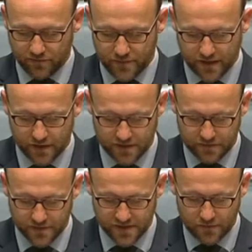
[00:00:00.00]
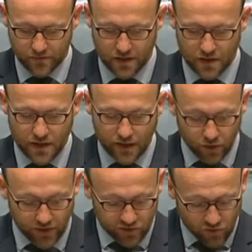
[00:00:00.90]
of mechanisms,
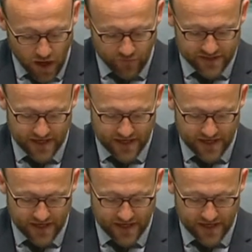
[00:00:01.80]
including driving